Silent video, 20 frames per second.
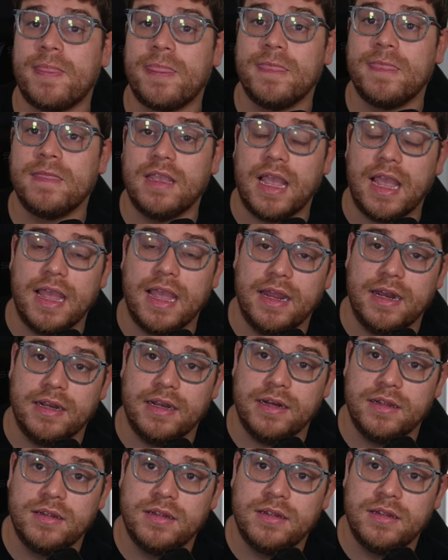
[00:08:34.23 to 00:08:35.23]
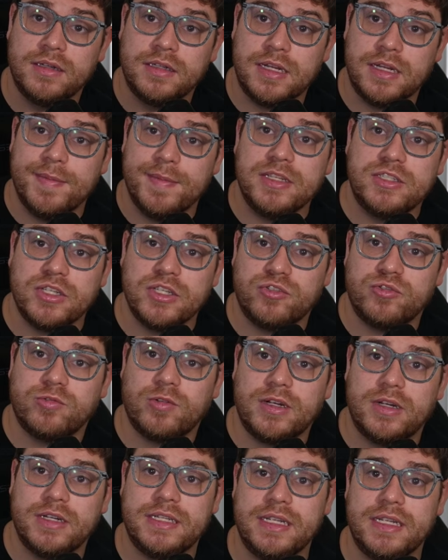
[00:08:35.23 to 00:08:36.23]
In Dimension
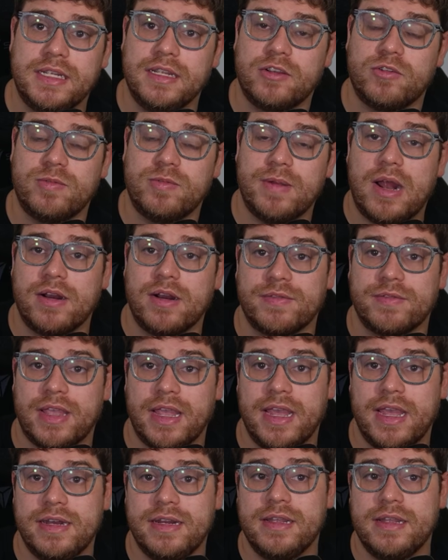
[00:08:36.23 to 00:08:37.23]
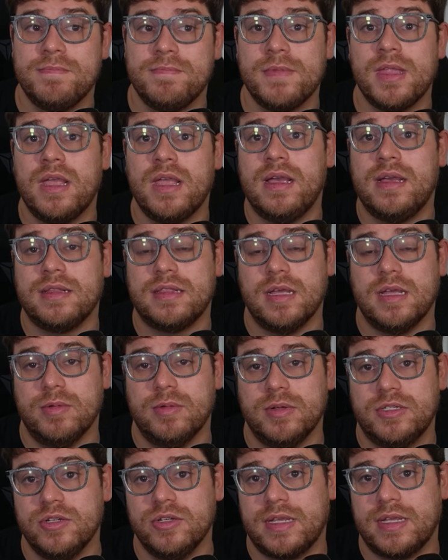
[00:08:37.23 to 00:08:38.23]
20, Crown of Candy, there were
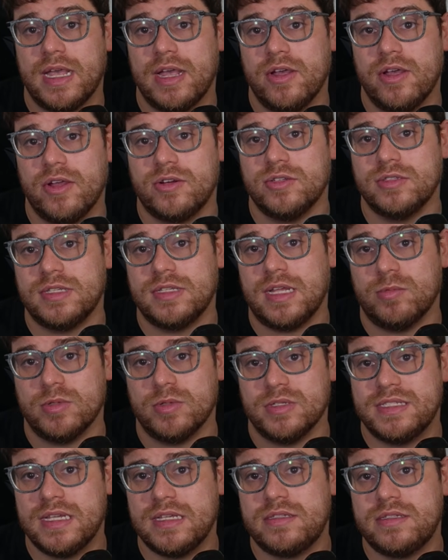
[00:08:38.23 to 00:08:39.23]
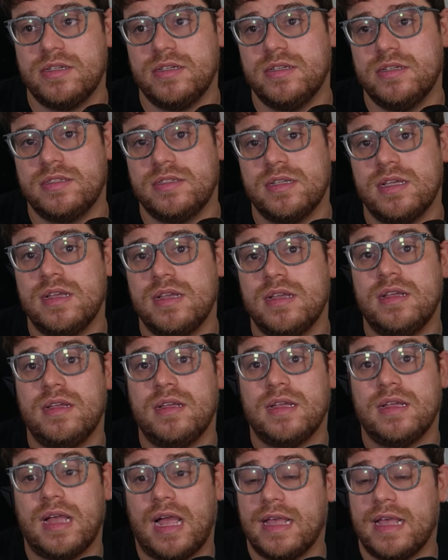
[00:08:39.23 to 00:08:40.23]
two characters that were sisters.
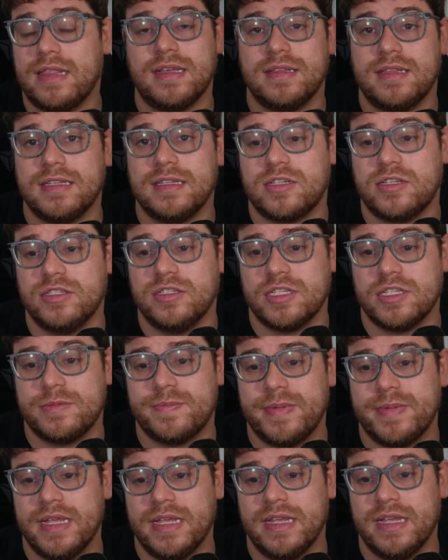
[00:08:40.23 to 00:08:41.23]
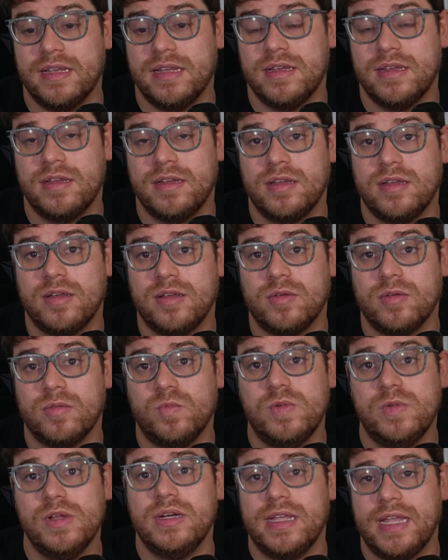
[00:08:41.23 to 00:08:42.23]
I think this could just be
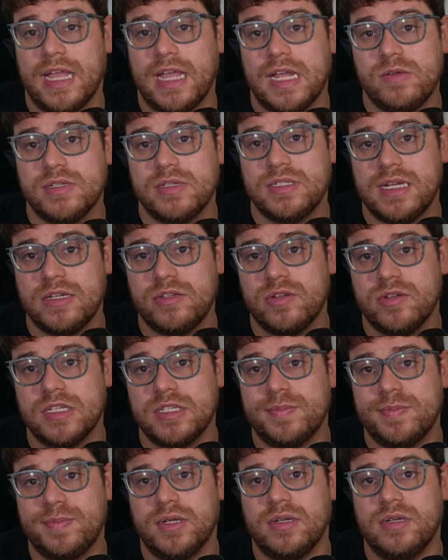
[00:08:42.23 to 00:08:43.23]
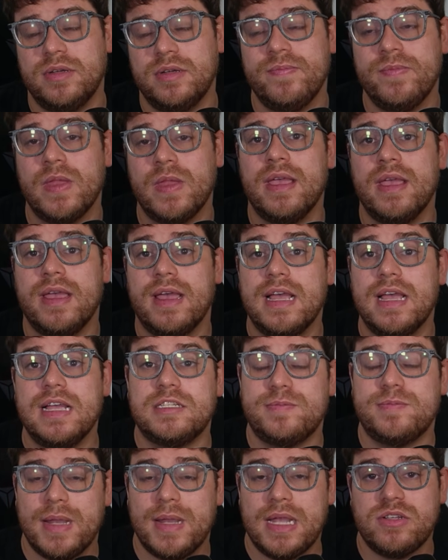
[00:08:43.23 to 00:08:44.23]
really interesting to explore,
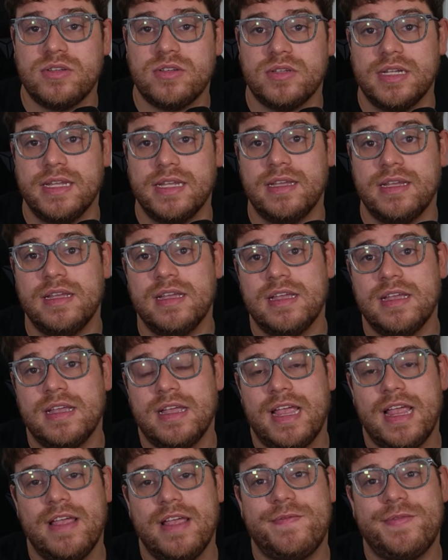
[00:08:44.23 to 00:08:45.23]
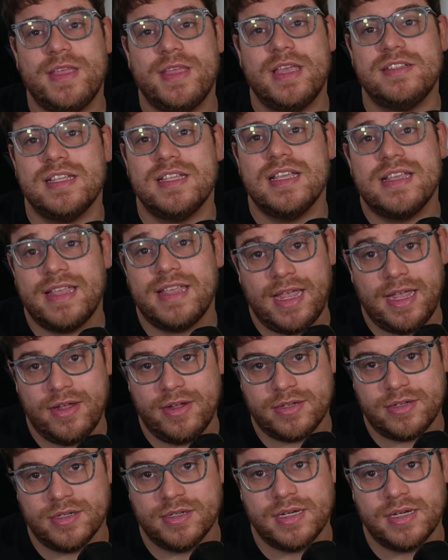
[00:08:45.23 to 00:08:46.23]
especially if there's a
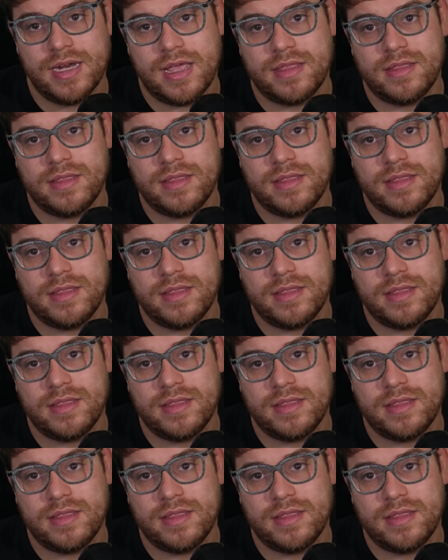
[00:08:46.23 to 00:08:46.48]
character death.